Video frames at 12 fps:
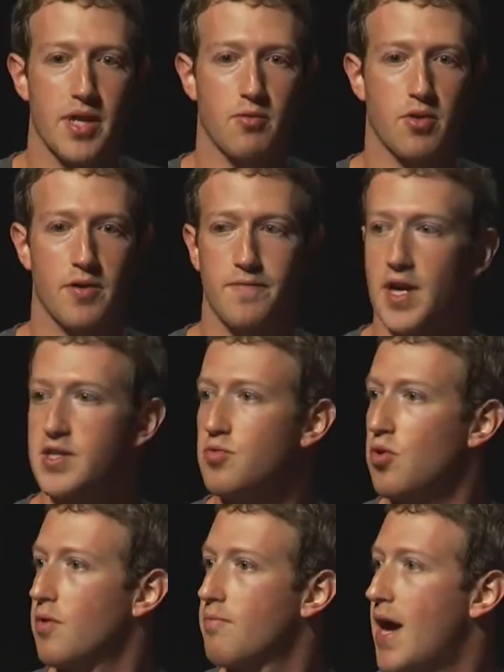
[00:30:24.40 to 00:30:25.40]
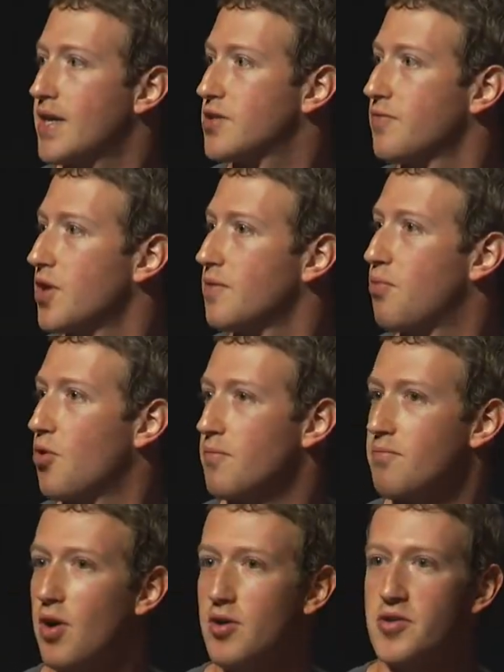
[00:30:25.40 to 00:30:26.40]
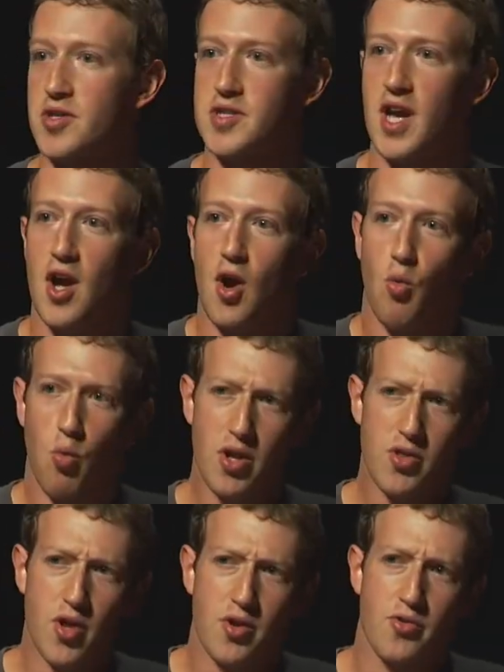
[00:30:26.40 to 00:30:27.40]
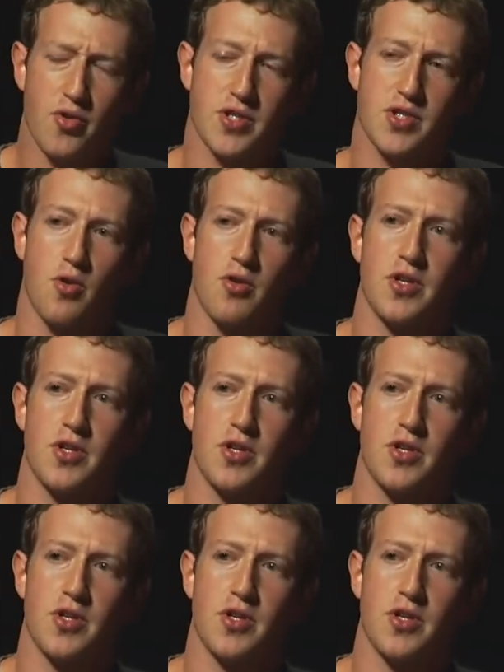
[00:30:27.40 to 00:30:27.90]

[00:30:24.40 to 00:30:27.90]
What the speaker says: network effects were a massively important part of this. One of the stories.